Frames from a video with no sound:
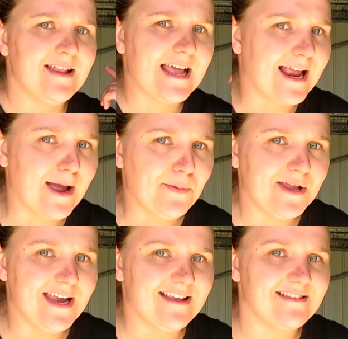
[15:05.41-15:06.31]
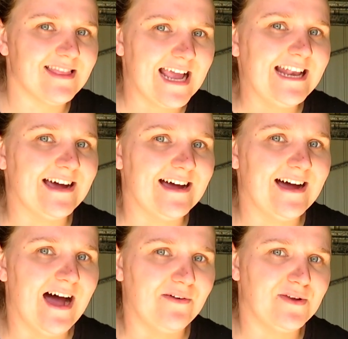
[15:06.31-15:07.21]
Like a couple of days later,
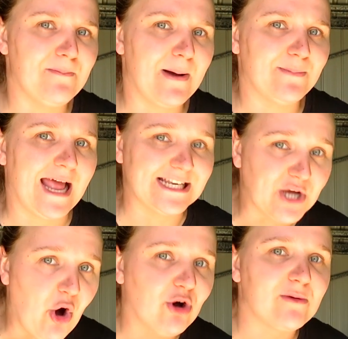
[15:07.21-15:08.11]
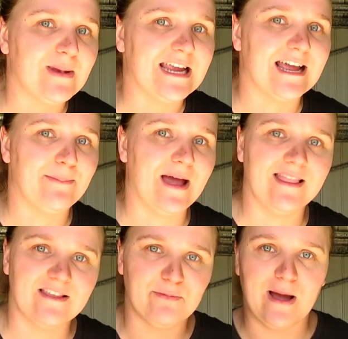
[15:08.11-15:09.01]
after Mum had told me
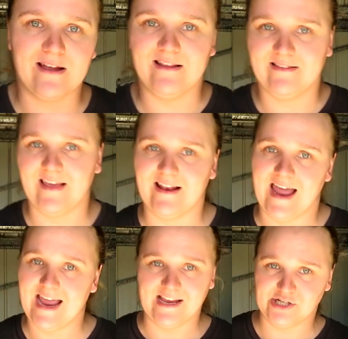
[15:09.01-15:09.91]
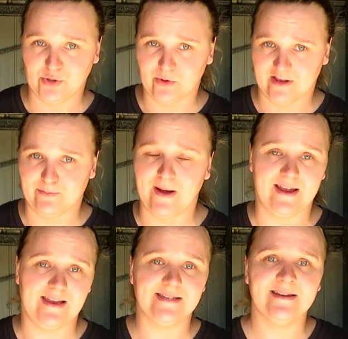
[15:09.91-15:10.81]
about this bucket and said, hey, do you want this
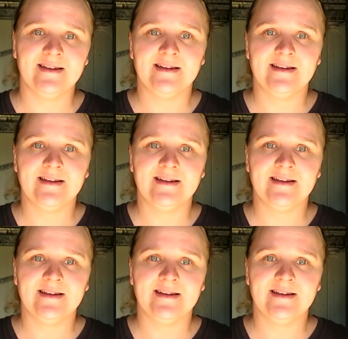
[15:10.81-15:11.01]
bucket?